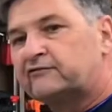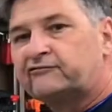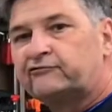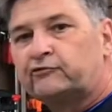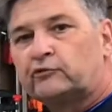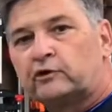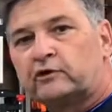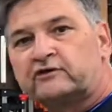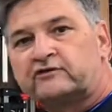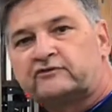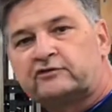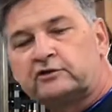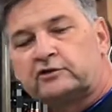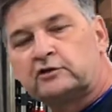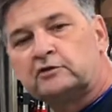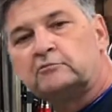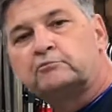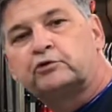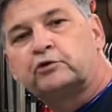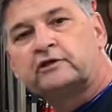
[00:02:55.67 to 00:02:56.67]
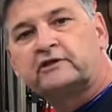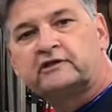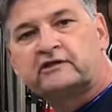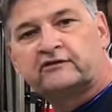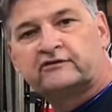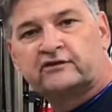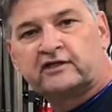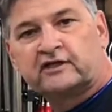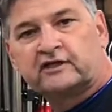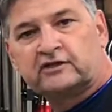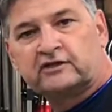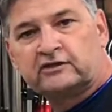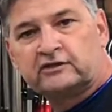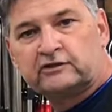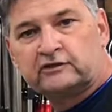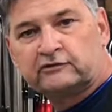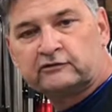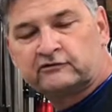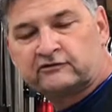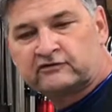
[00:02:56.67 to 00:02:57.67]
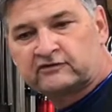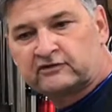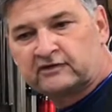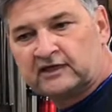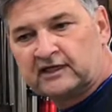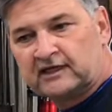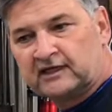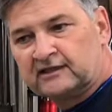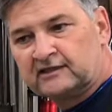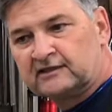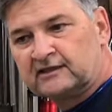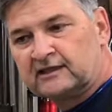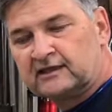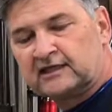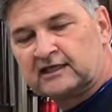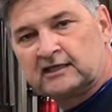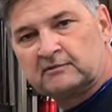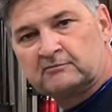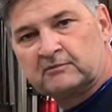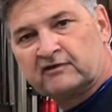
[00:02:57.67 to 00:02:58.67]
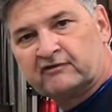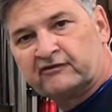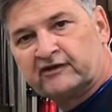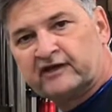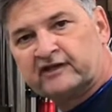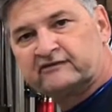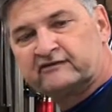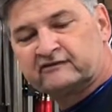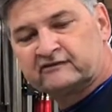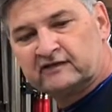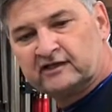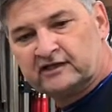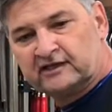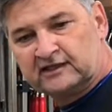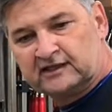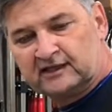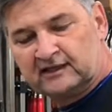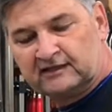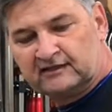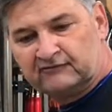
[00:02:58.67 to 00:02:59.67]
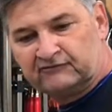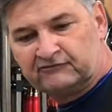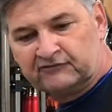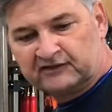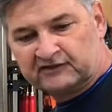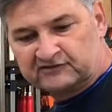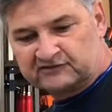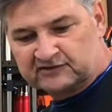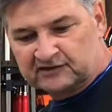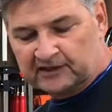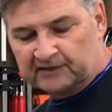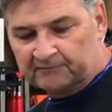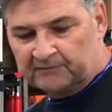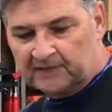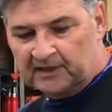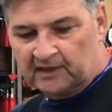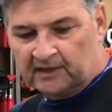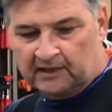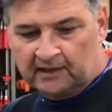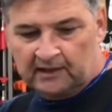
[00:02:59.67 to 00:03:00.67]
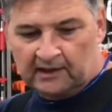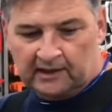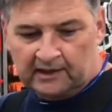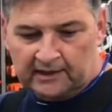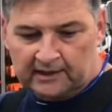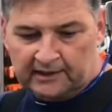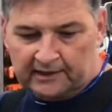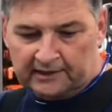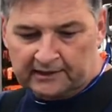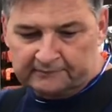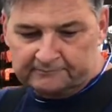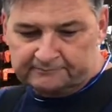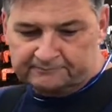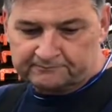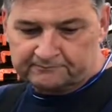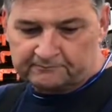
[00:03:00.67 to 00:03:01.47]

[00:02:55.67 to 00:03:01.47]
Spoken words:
forward to putting this thing to use and getting my vices on and getting it fixed up. And